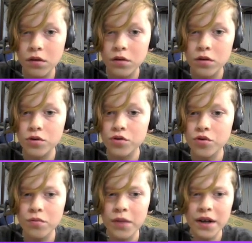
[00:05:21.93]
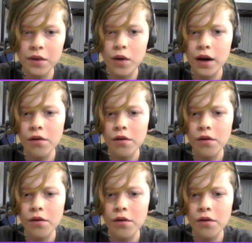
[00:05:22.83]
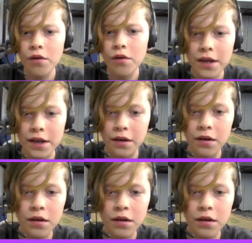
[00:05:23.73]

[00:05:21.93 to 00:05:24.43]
There's so many. Why are there so many?